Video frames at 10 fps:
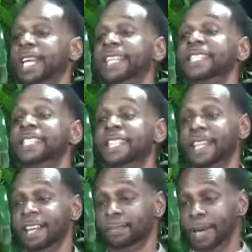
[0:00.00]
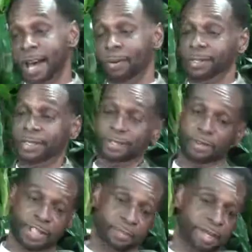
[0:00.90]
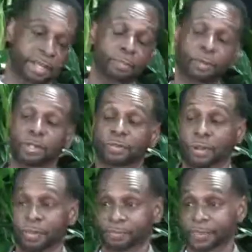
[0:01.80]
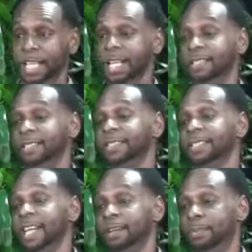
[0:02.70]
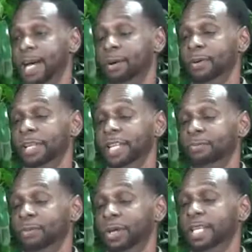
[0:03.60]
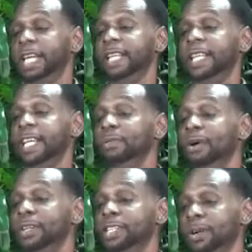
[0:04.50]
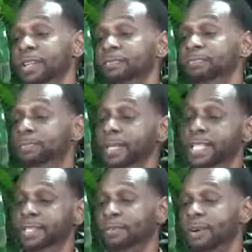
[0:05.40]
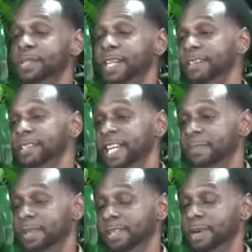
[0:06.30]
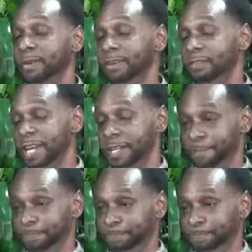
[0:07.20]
Okay, this is the leg of power which is going to get me in more trouble. This is the leg of power of the N-word. The N-word is one of the biggest forms of entertainment in America right now.